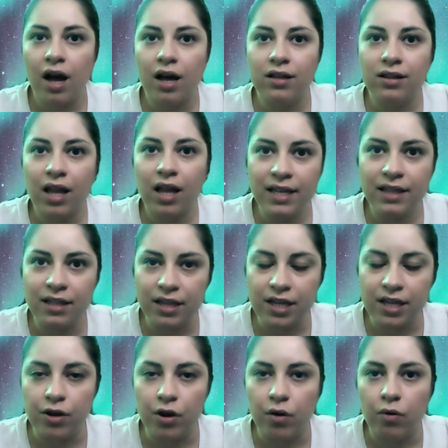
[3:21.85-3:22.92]
Unlike the
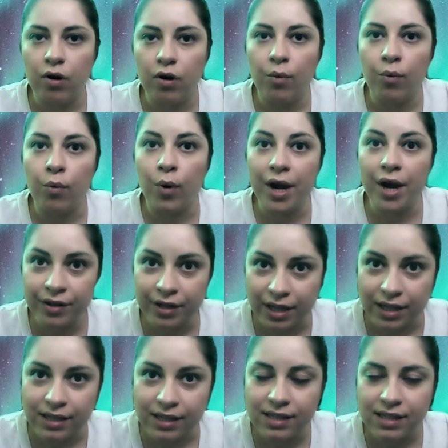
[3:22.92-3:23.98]
ego,
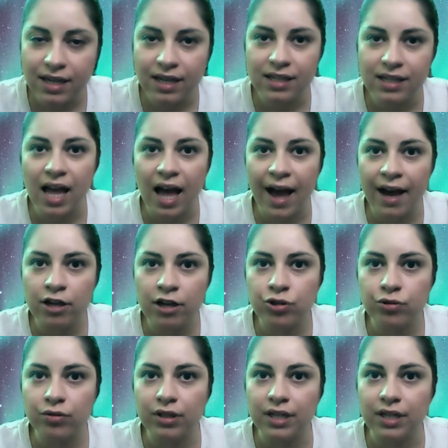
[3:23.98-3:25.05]
awareness is
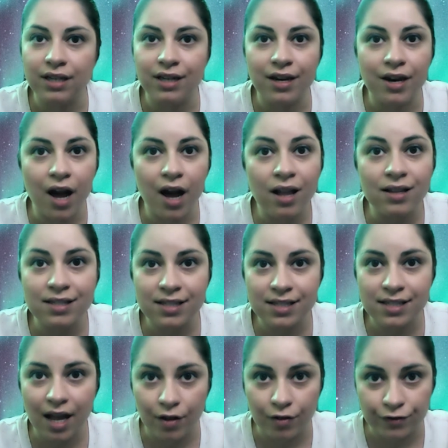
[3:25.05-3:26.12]
actually not
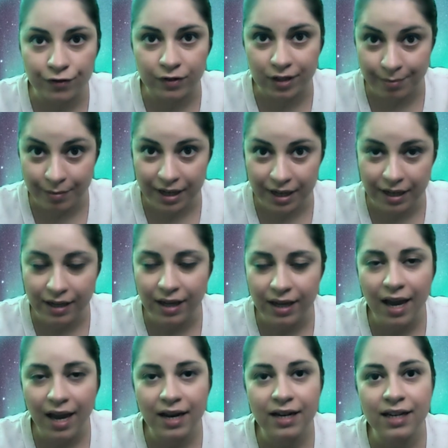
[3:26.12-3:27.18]
self-limiting,
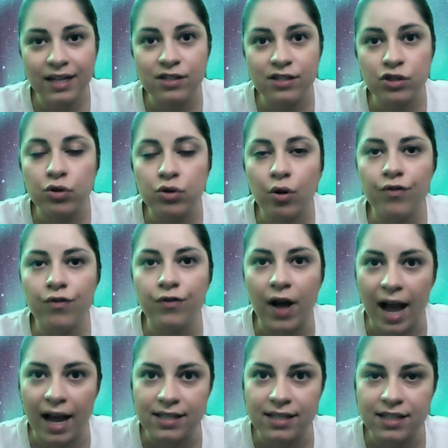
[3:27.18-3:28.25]
and it is so
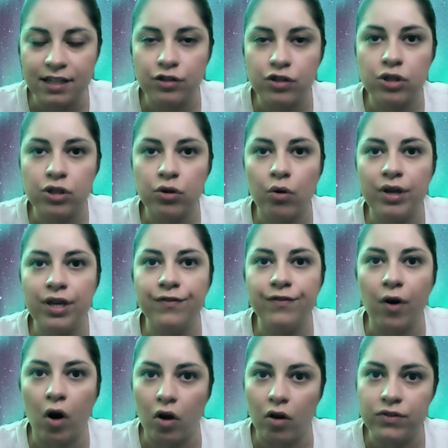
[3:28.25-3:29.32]
vast, it is so
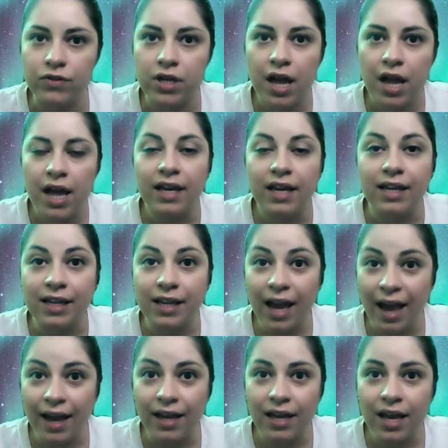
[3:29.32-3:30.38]
evolved,
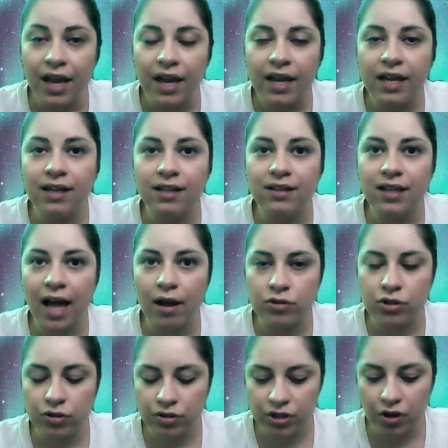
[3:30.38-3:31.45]
yet it
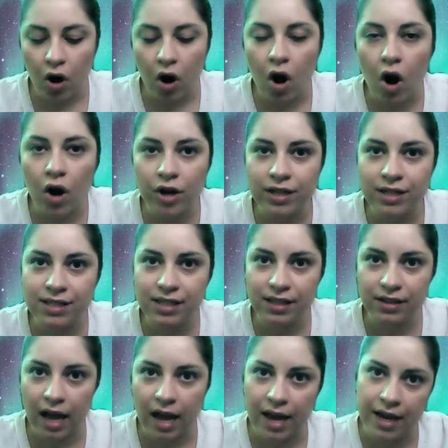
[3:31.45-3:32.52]
allows you to harness
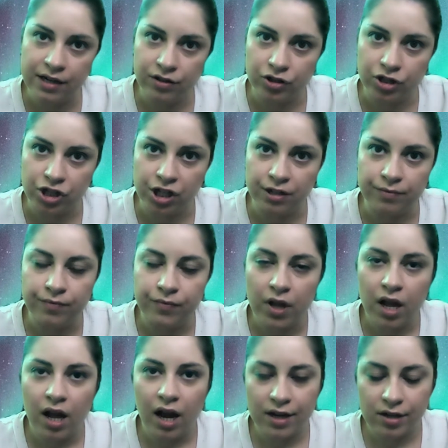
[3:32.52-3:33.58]
in that energy.
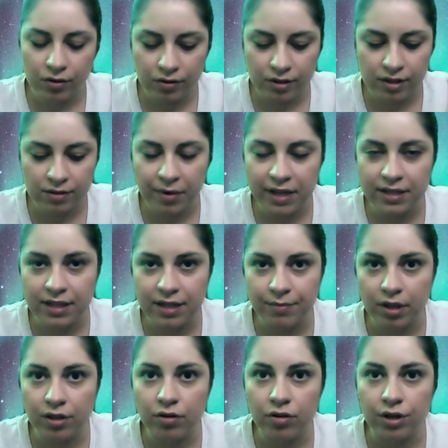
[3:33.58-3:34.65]
I know this may seem
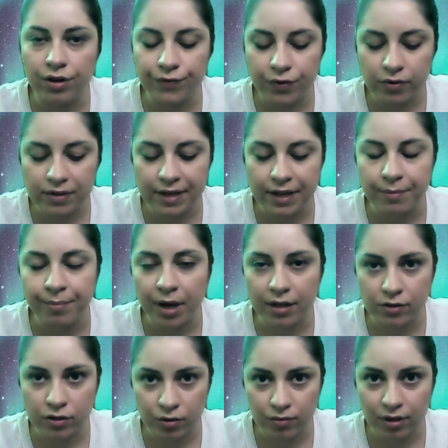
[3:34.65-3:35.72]
a little confusing,
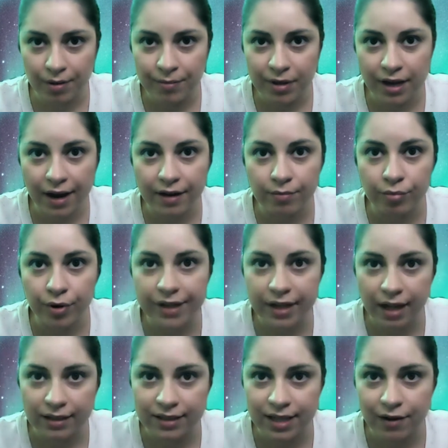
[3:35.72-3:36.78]
but so let me kind of break
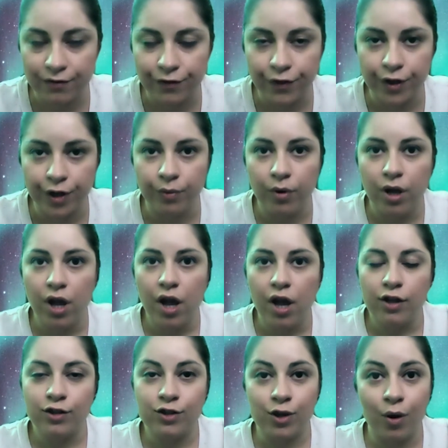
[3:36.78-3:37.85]
that down for you.
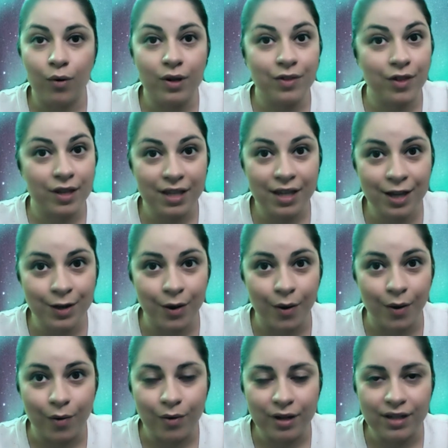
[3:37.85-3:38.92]
So the
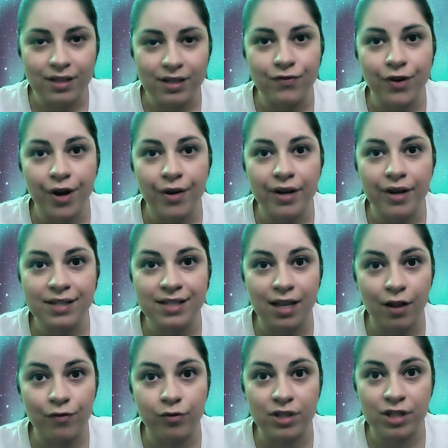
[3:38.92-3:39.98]
ego is very
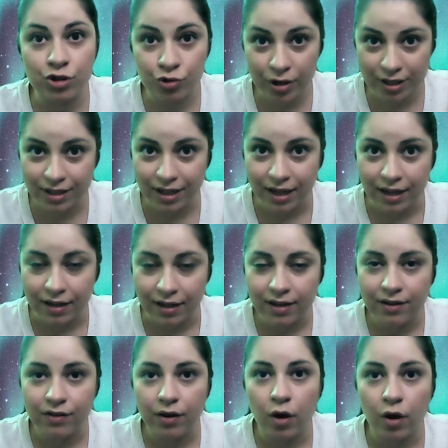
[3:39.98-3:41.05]
self-restricting.
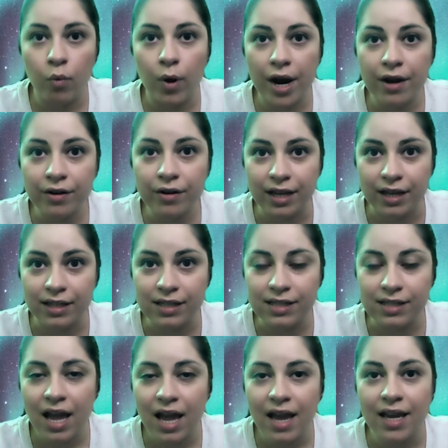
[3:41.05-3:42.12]

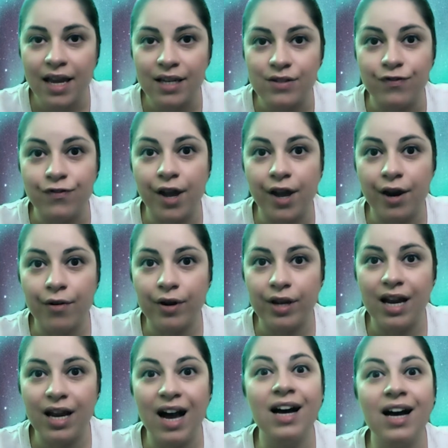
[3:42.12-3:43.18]
Awareness is
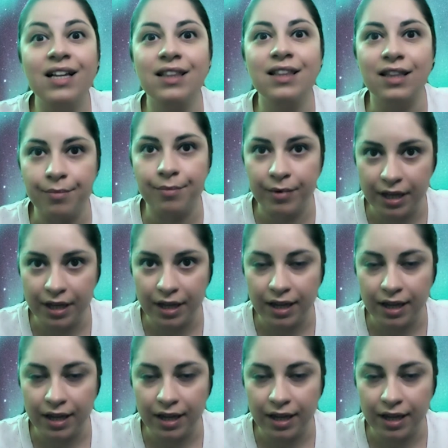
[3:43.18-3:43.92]
very unlimiting.